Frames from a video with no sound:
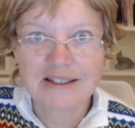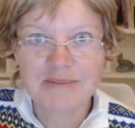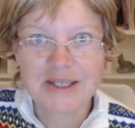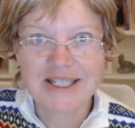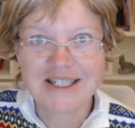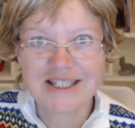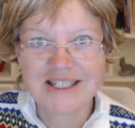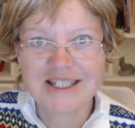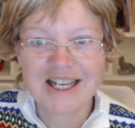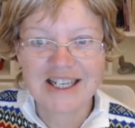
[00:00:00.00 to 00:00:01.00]
My
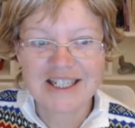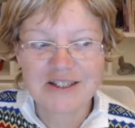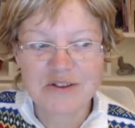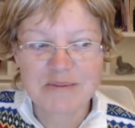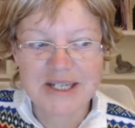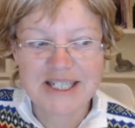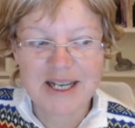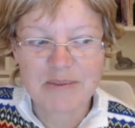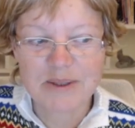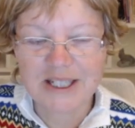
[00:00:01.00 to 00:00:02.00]
60 seconds for my
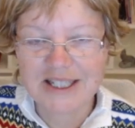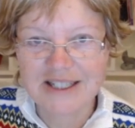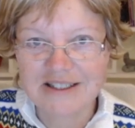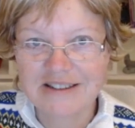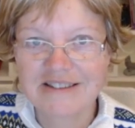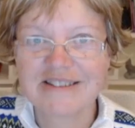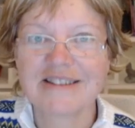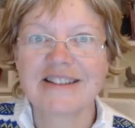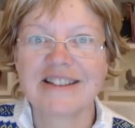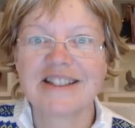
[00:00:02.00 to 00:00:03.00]
sample answer
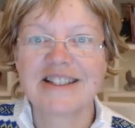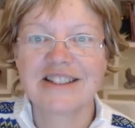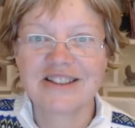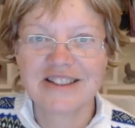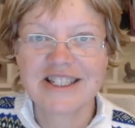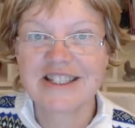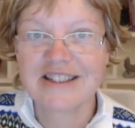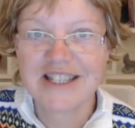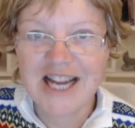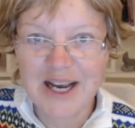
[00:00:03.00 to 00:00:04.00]
starts
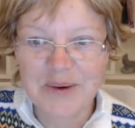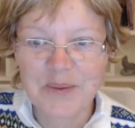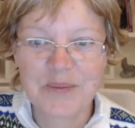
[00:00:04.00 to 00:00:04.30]
now.